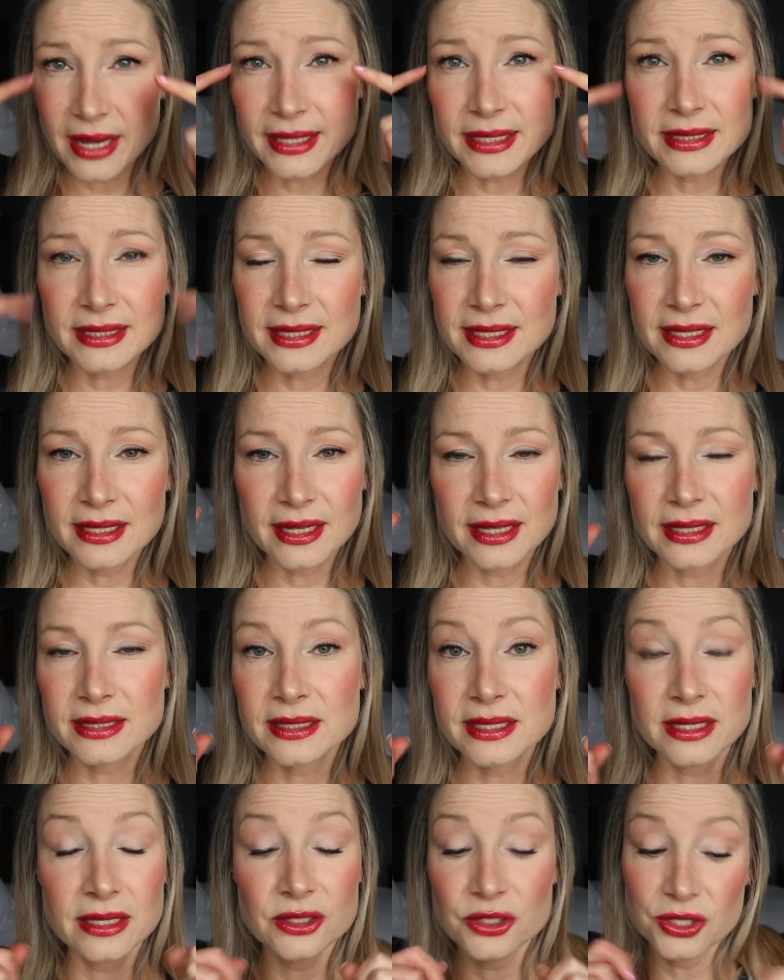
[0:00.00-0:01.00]
I can see it.
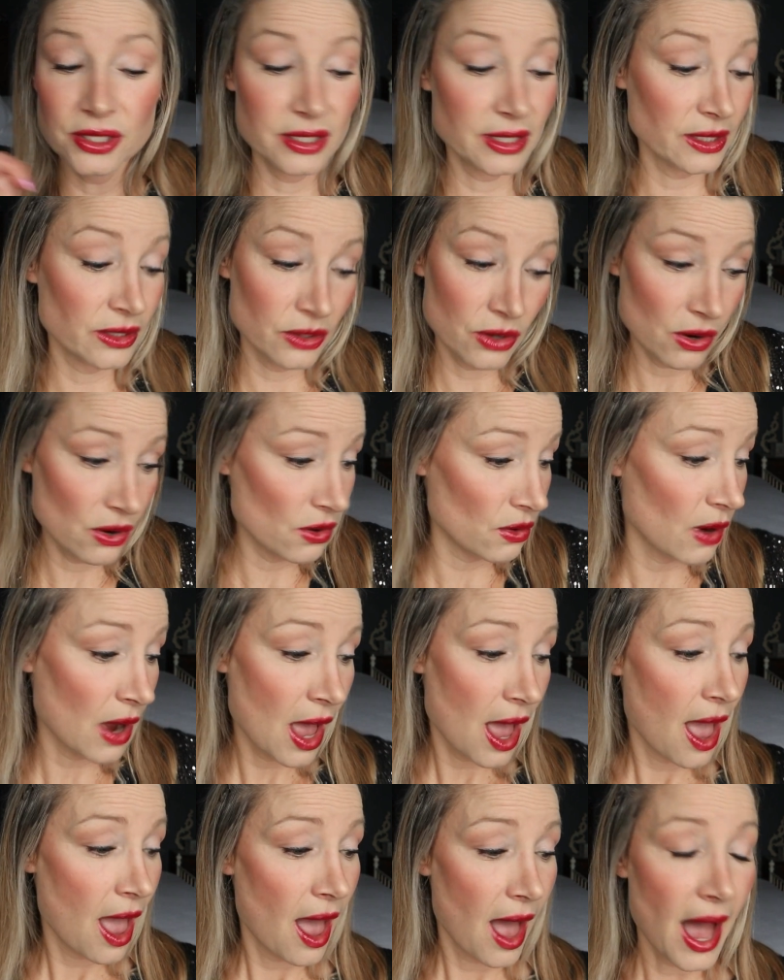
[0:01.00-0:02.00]
And she said, no,